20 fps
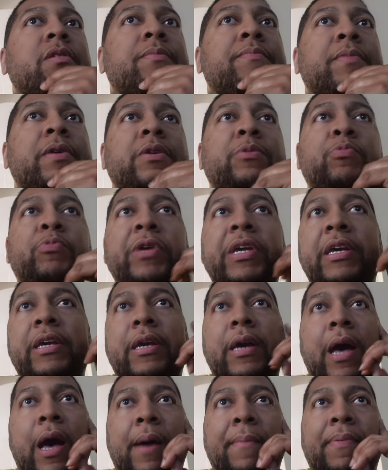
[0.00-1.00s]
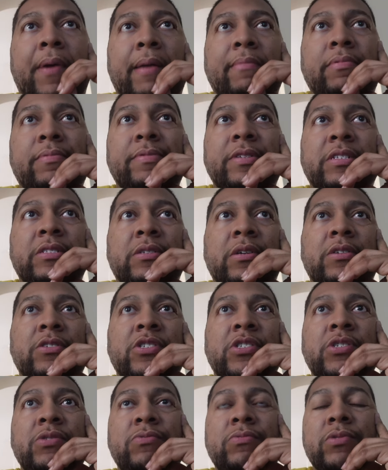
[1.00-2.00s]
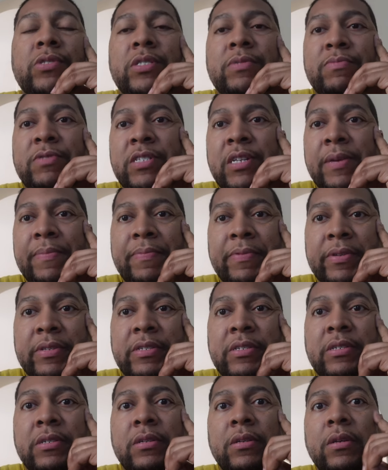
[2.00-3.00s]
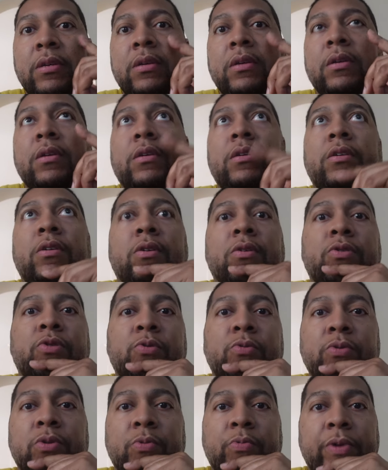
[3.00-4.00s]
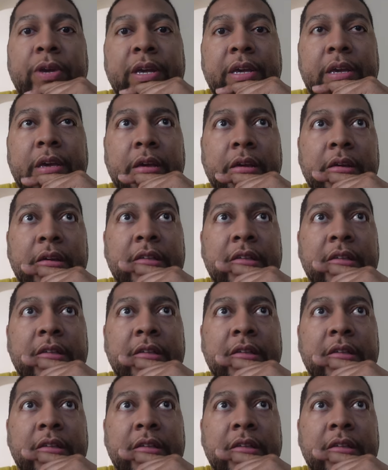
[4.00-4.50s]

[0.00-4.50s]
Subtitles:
midweek, I'll probably start shooting some snippets, you know, through the week.